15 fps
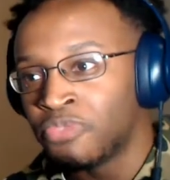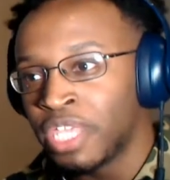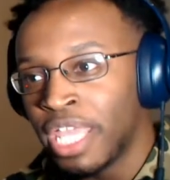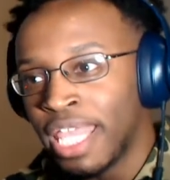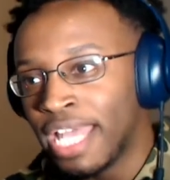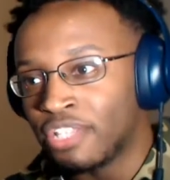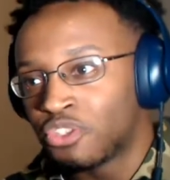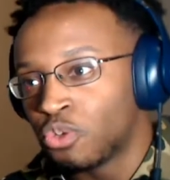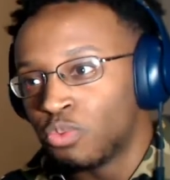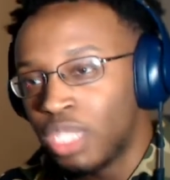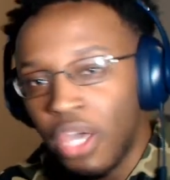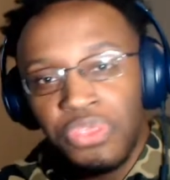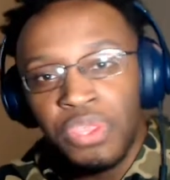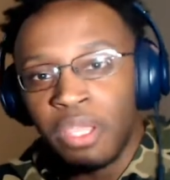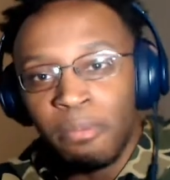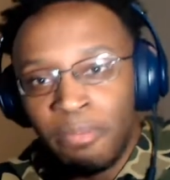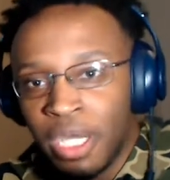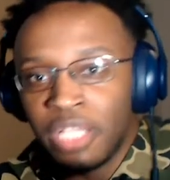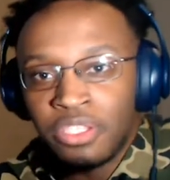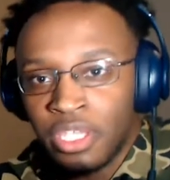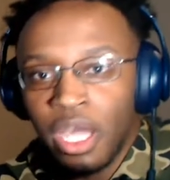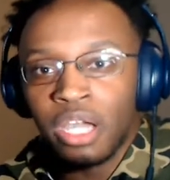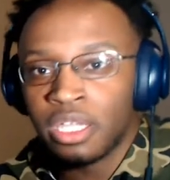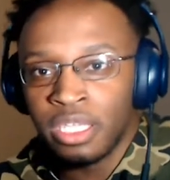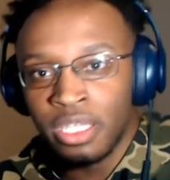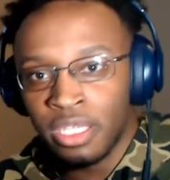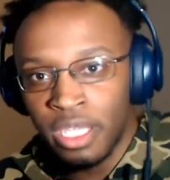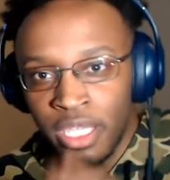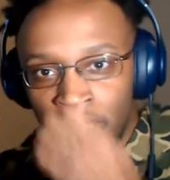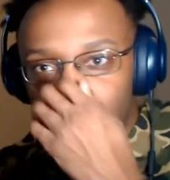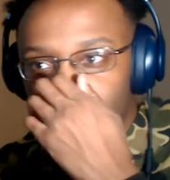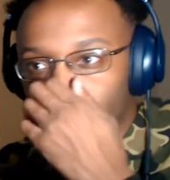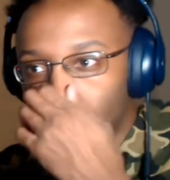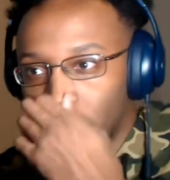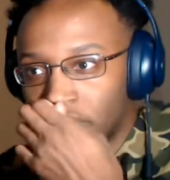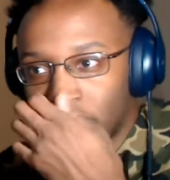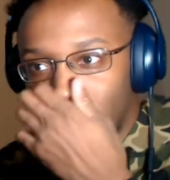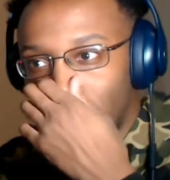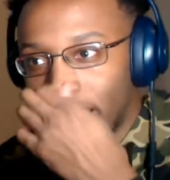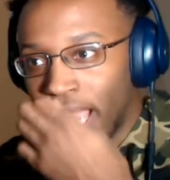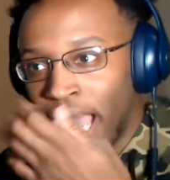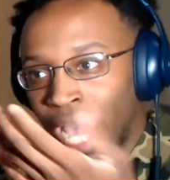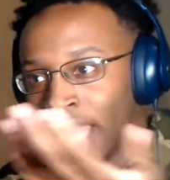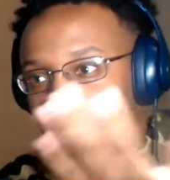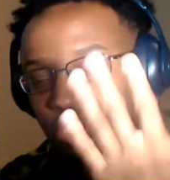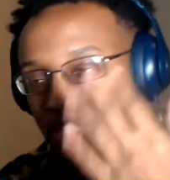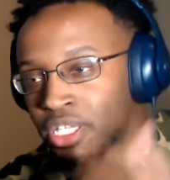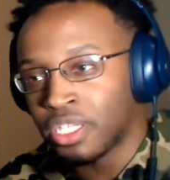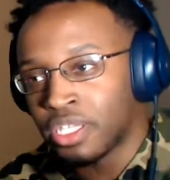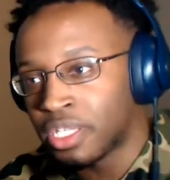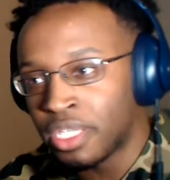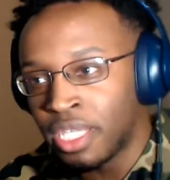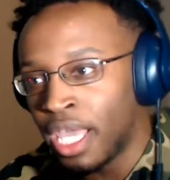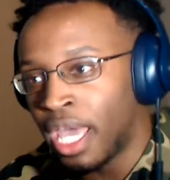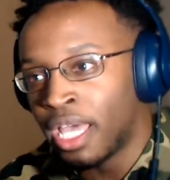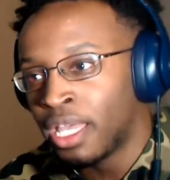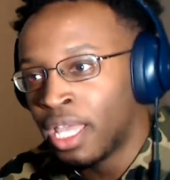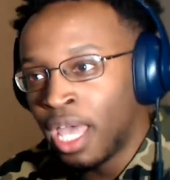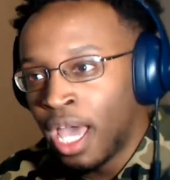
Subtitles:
And I do nothing but talking. And so it's like, I just, yeah.